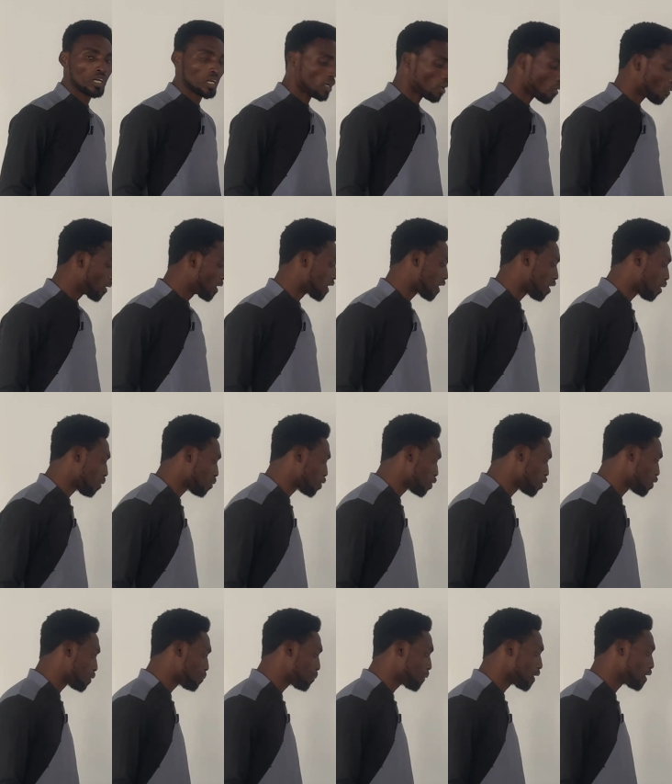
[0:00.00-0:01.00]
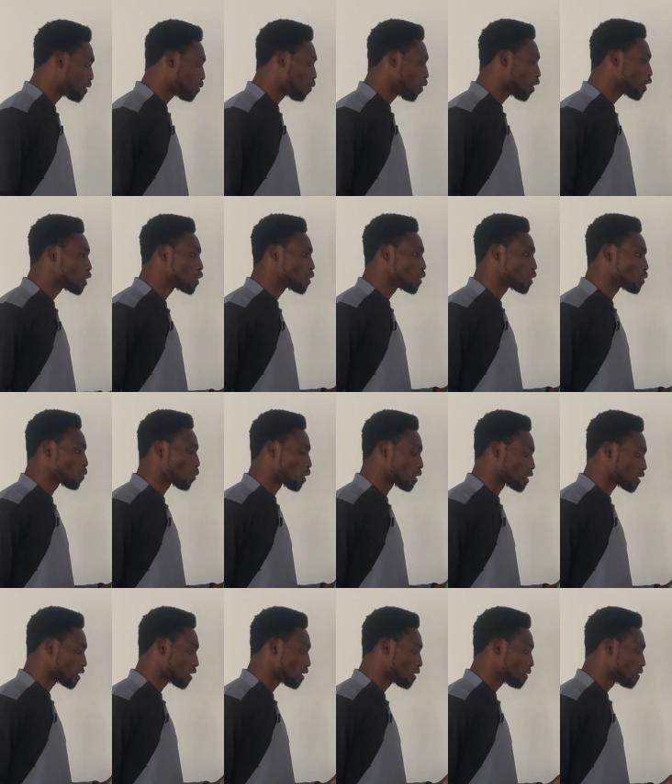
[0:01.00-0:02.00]
when it comes to the speed, what you do is
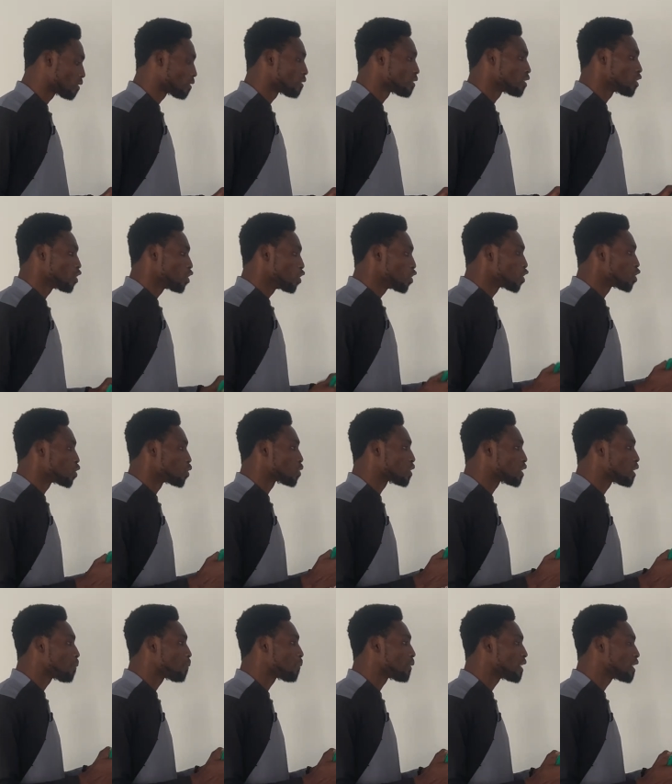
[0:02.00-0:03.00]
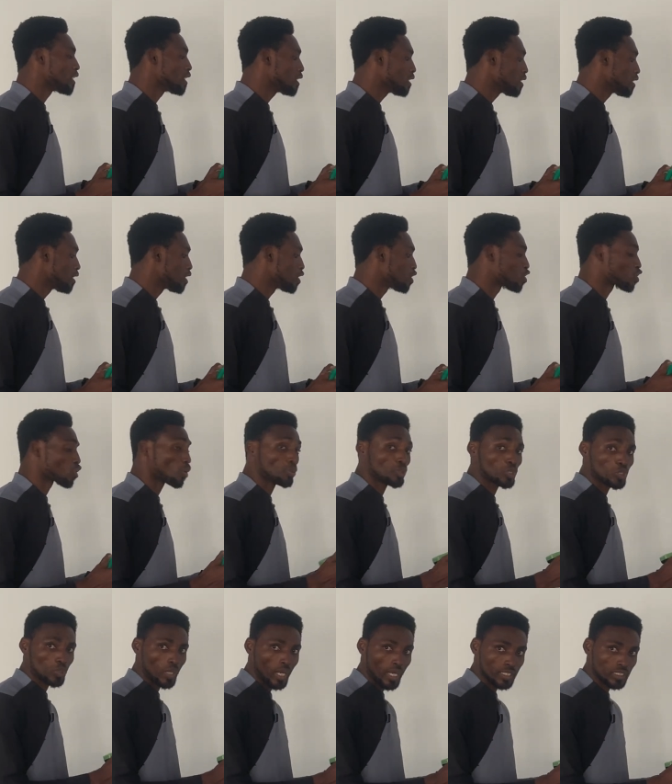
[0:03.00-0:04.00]
what? You simply
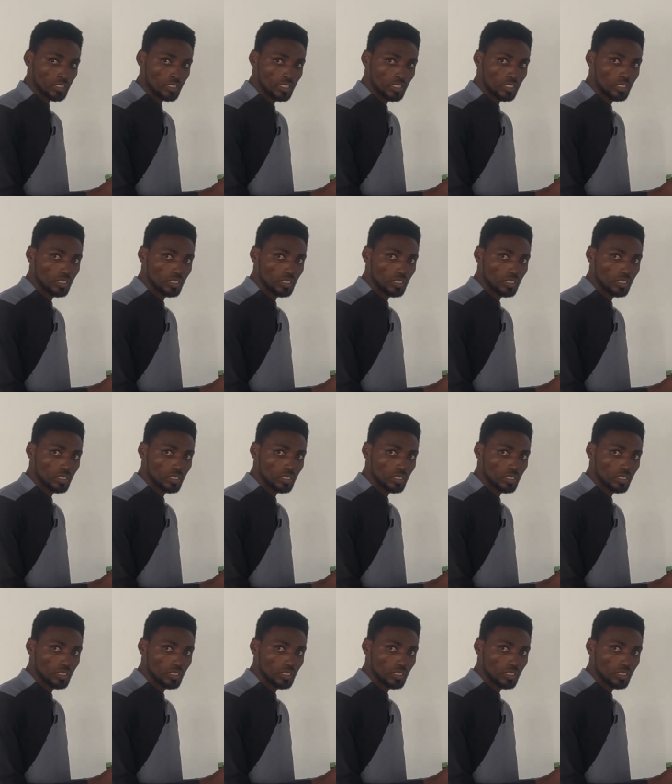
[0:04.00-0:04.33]
subtract